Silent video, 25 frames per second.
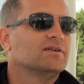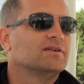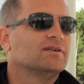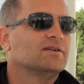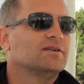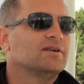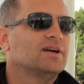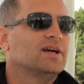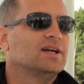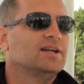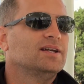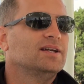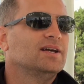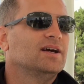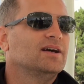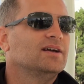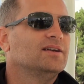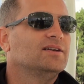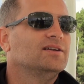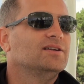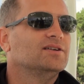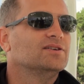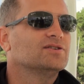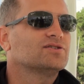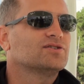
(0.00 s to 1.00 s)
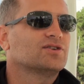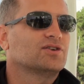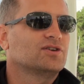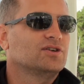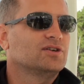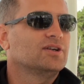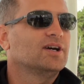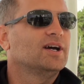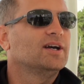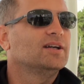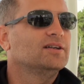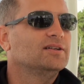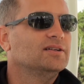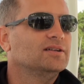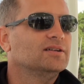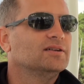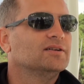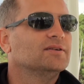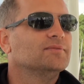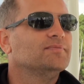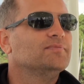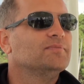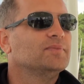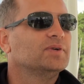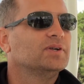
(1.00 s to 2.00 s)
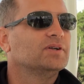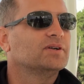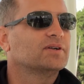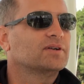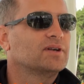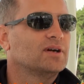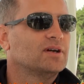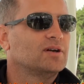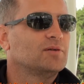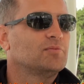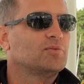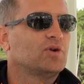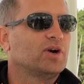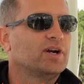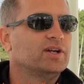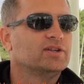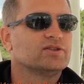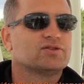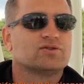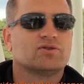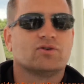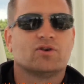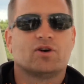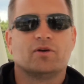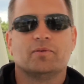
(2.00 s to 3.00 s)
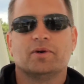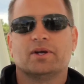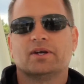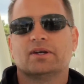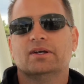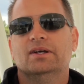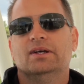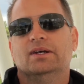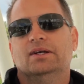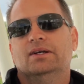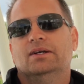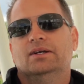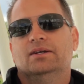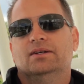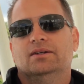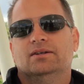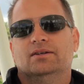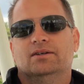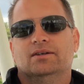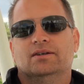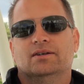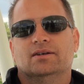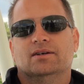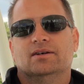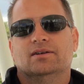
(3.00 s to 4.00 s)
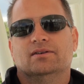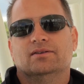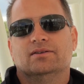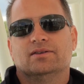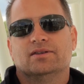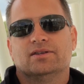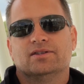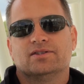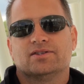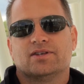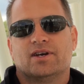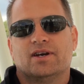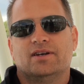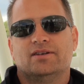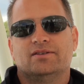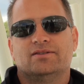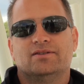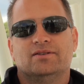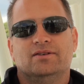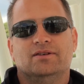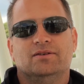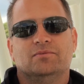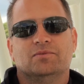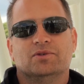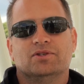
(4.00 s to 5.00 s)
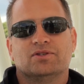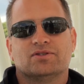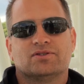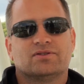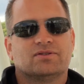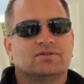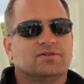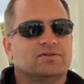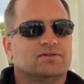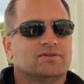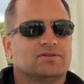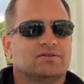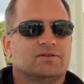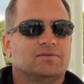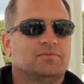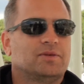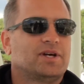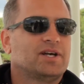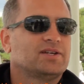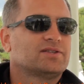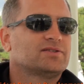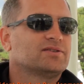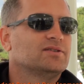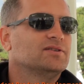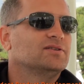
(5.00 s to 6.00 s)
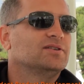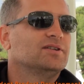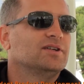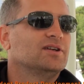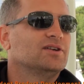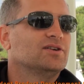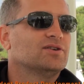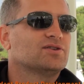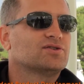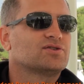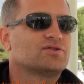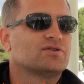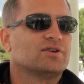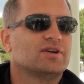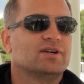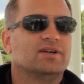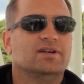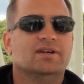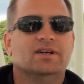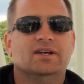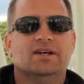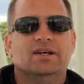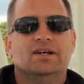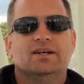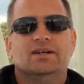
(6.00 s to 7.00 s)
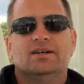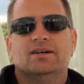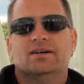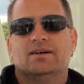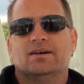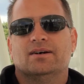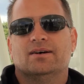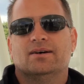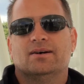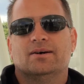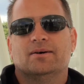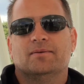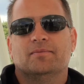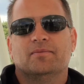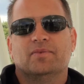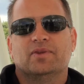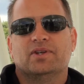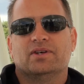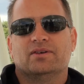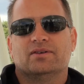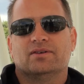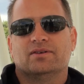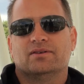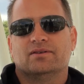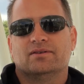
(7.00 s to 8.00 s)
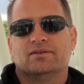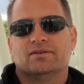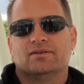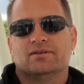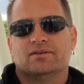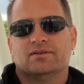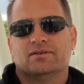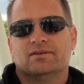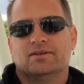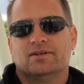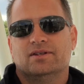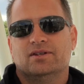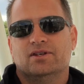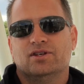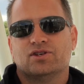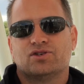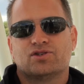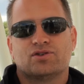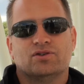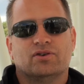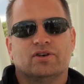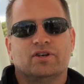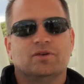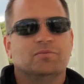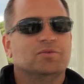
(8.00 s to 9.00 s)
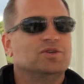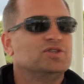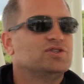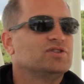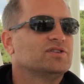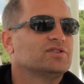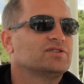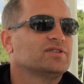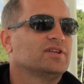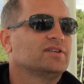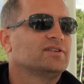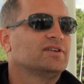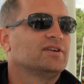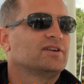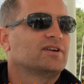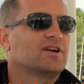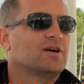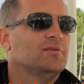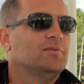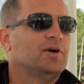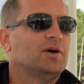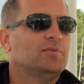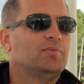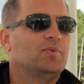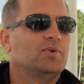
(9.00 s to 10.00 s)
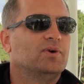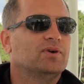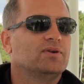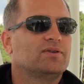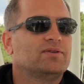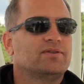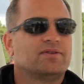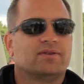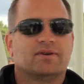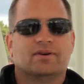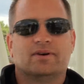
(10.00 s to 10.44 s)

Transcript: any idea is a good idea, kind of brainstorming, and the design team is the best in the industry. The initial images that they come up with